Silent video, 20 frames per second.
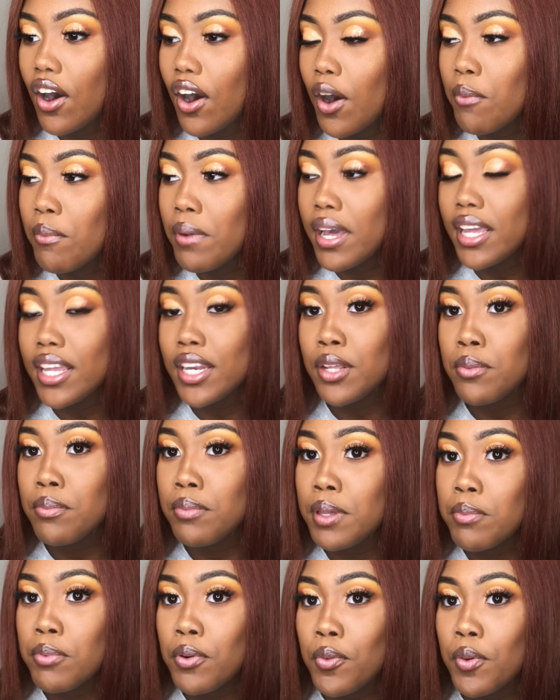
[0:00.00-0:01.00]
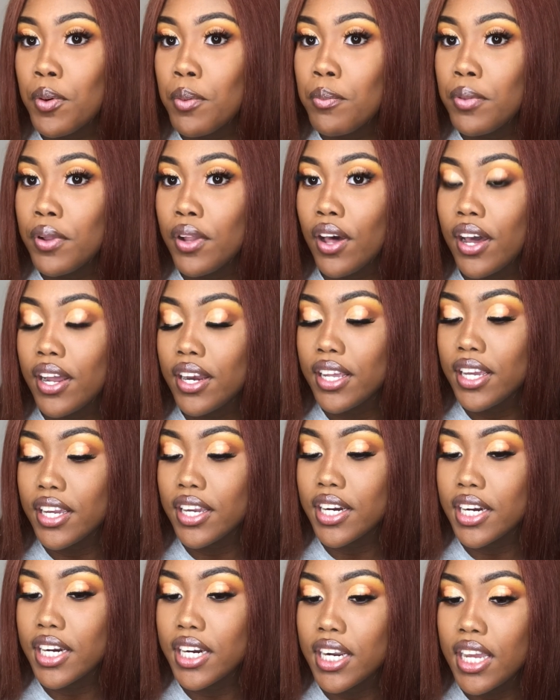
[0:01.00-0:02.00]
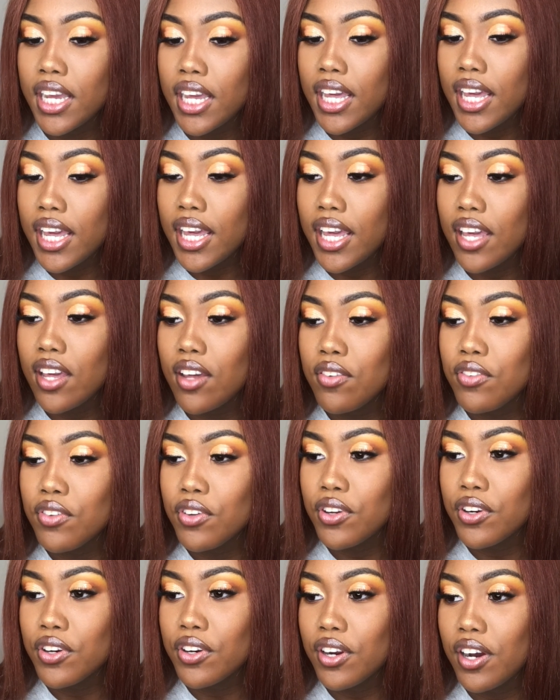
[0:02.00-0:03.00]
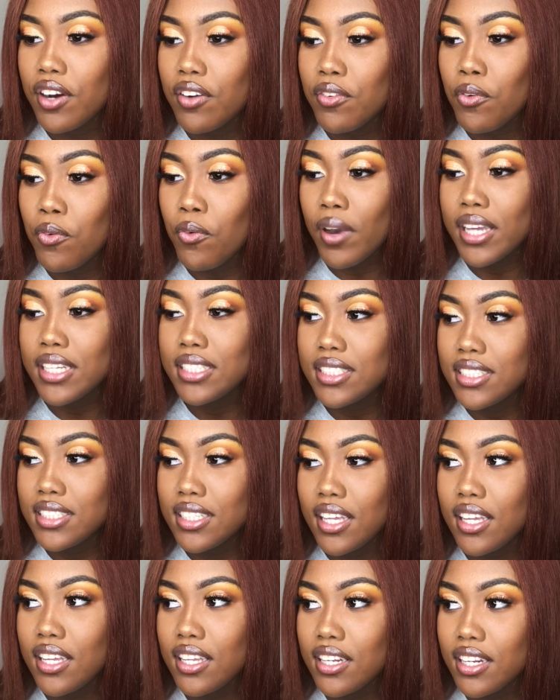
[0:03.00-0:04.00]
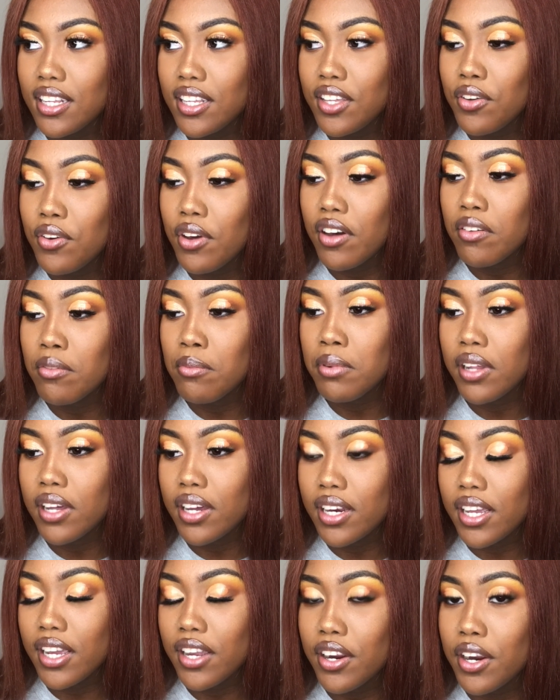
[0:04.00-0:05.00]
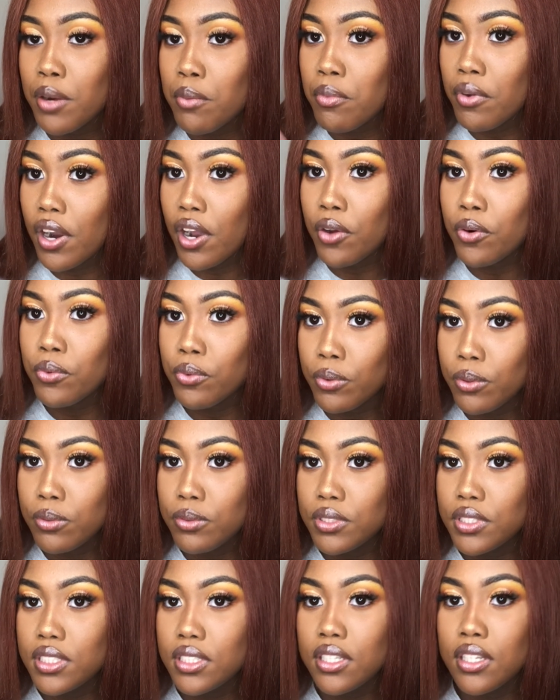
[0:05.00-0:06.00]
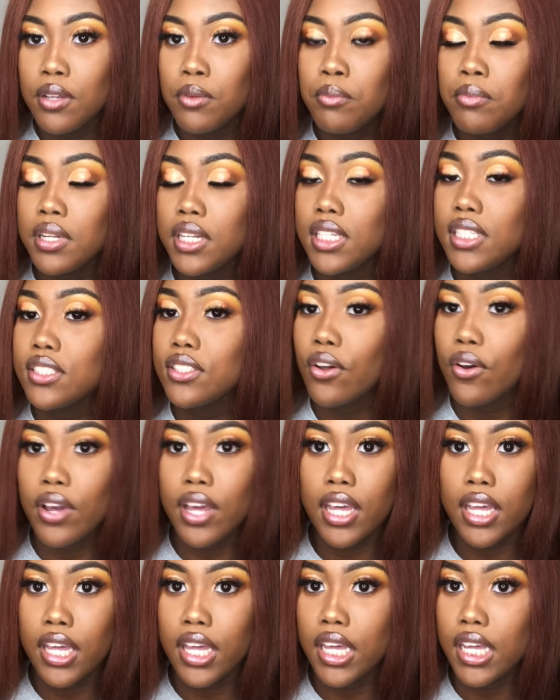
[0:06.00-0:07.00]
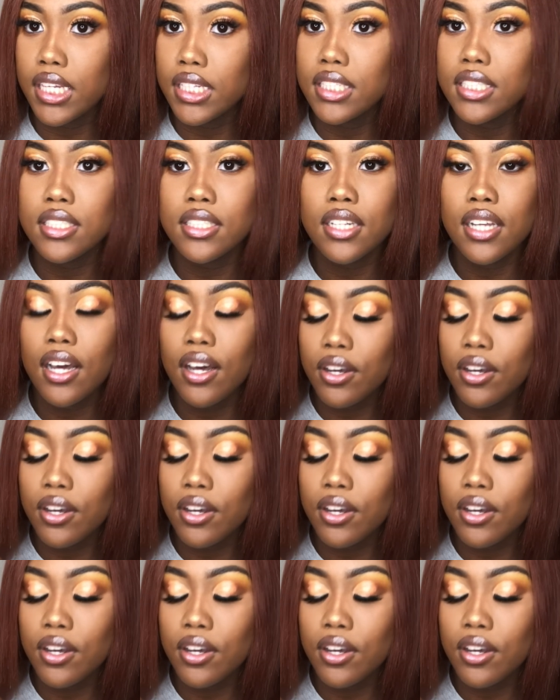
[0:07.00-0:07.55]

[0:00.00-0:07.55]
any people with blonde hair, if you're of white skin and you have blonde hair and brown roots, please go ahead and